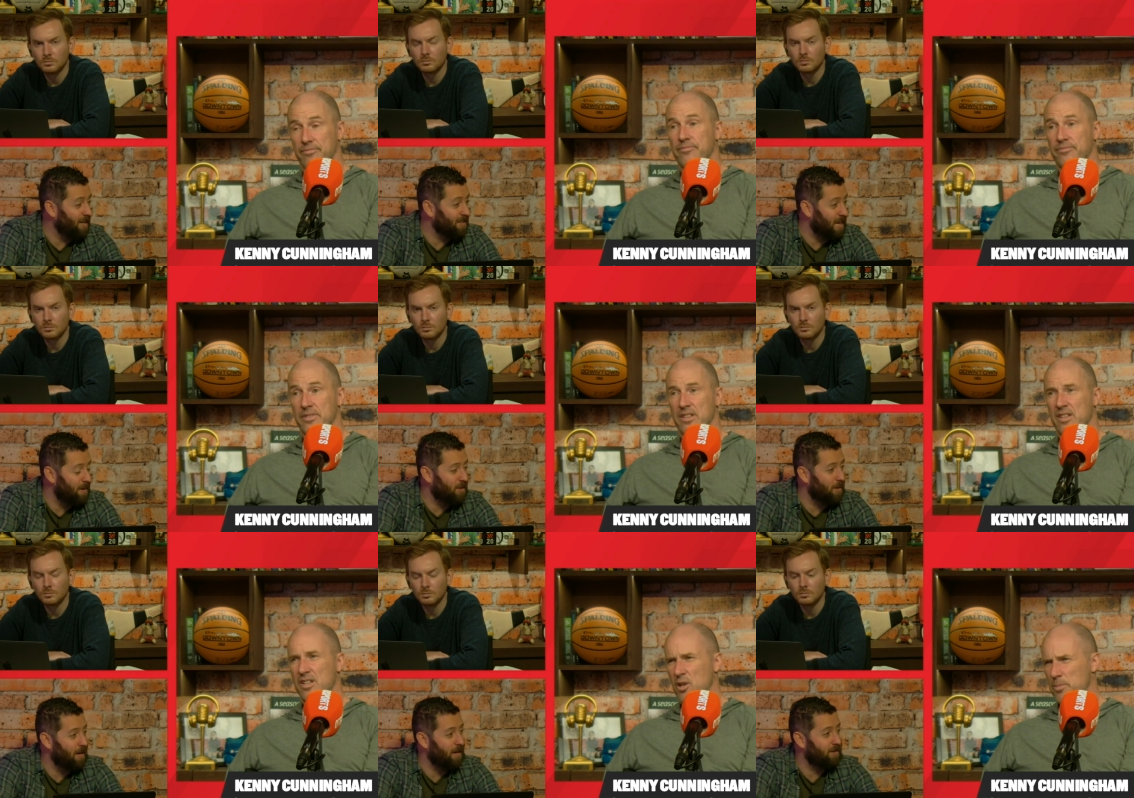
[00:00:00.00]
Speaker 1: getting his game
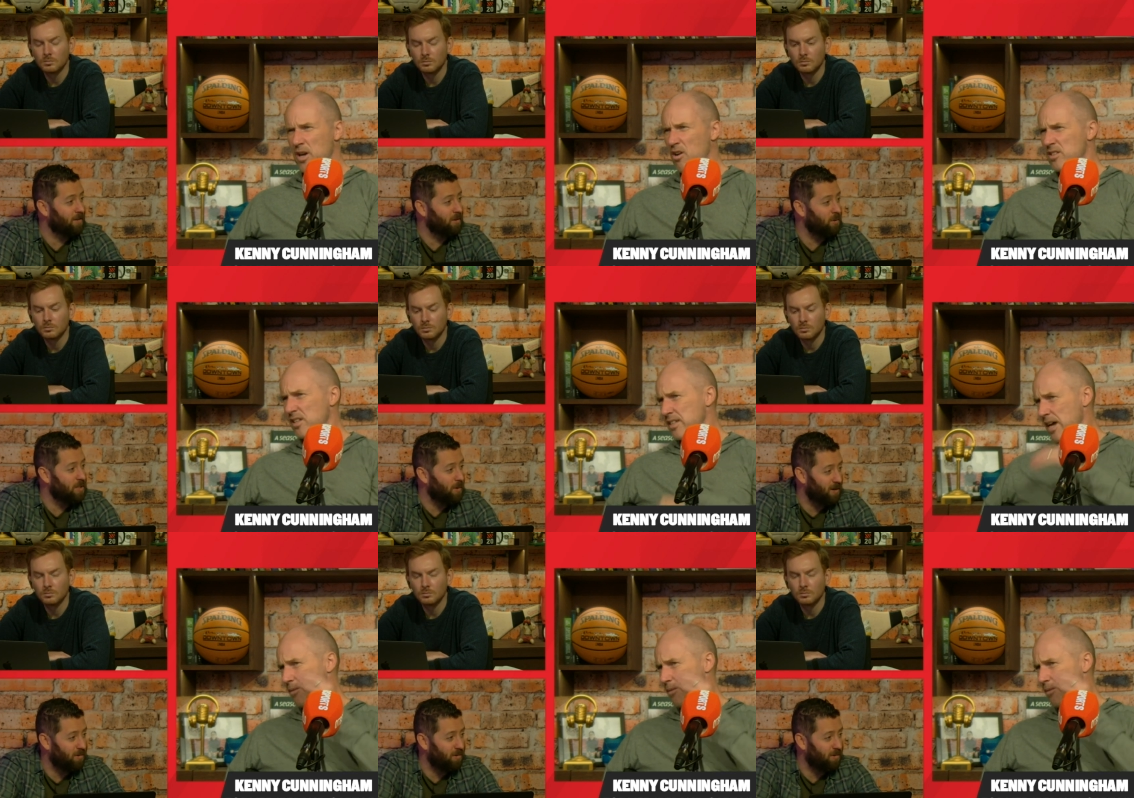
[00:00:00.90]
time yet. At Queen's Park